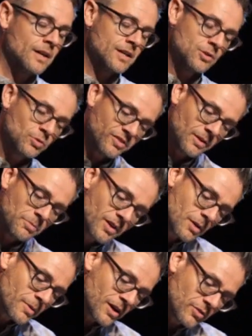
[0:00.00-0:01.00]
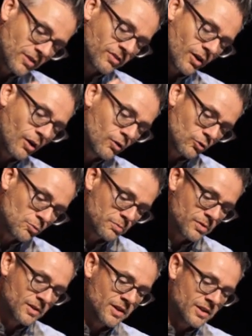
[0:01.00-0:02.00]
And it was something about this
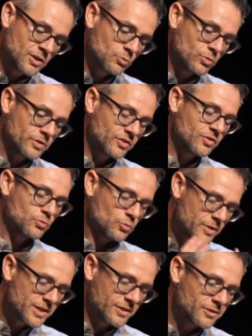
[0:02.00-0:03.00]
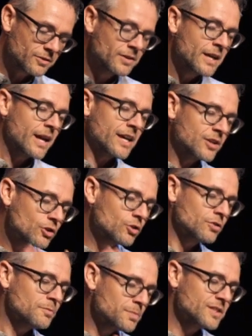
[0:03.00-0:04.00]
hope. It was real, and it
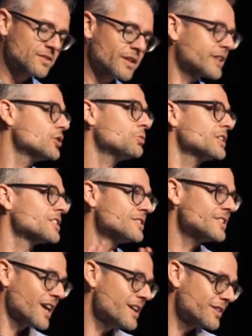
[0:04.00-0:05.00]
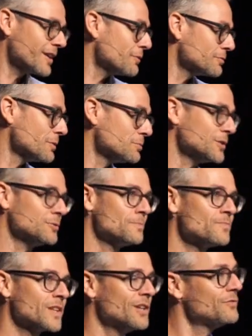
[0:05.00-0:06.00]
couldn't be, like no one could take that from you.
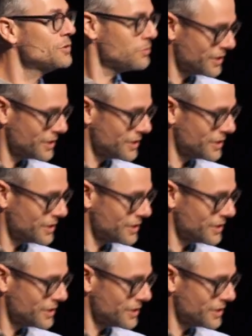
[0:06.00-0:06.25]
If you